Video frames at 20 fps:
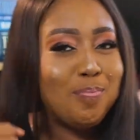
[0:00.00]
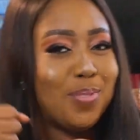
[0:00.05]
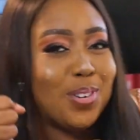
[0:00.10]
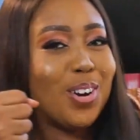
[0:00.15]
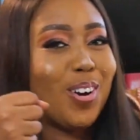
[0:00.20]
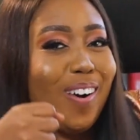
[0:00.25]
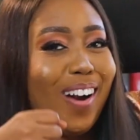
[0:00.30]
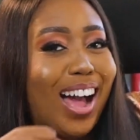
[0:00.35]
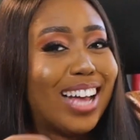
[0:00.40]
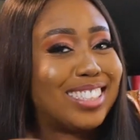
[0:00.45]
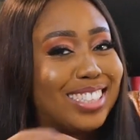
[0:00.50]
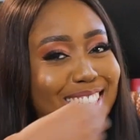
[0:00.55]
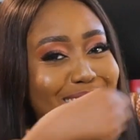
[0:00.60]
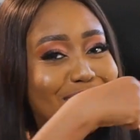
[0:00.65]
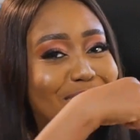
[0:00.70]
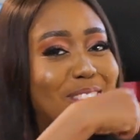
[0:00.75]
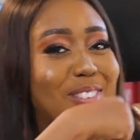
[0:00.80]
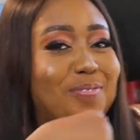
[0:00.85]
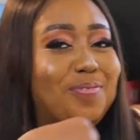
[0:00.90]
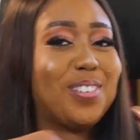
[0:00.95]
blow has
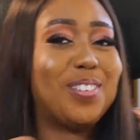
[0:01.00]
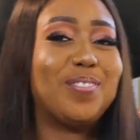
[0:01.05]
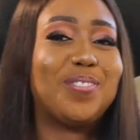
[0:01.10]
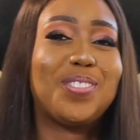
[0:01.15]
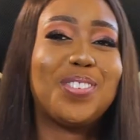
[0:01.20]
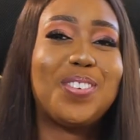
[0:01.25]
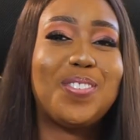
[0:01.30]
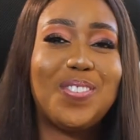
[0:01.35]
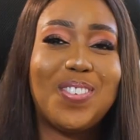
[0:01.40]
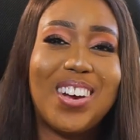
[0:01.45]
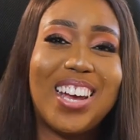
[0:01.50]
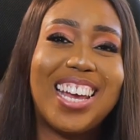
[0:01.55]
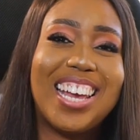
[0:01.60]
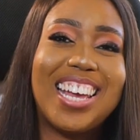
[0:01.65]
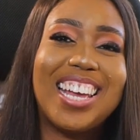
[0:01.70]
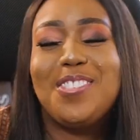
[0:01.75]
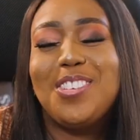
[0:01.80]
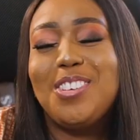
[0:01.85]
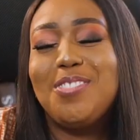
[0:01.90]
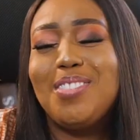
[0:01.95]
hit you from somewhere,
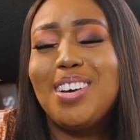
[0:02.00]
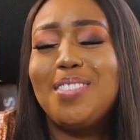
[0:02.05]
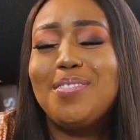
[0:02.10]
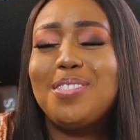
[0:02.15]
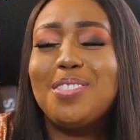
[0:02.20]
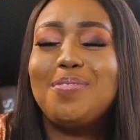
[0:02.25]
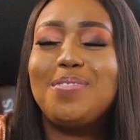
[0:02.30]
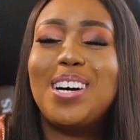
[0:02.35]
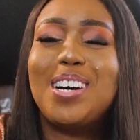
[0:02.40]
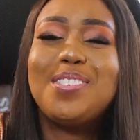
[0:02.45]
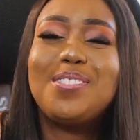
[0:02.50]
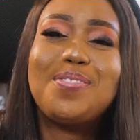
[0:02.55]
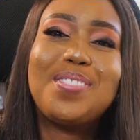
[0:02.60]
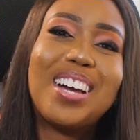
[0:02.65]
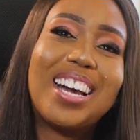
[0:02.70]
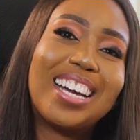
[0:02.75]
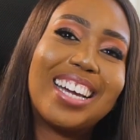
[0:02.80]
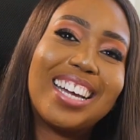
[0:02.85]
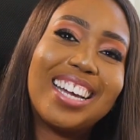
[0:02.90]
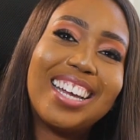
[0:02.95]
you'll be able to bounce
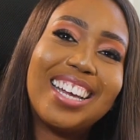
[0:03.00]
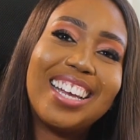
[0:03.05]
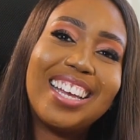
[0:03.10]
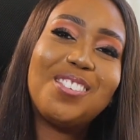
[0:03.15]
back.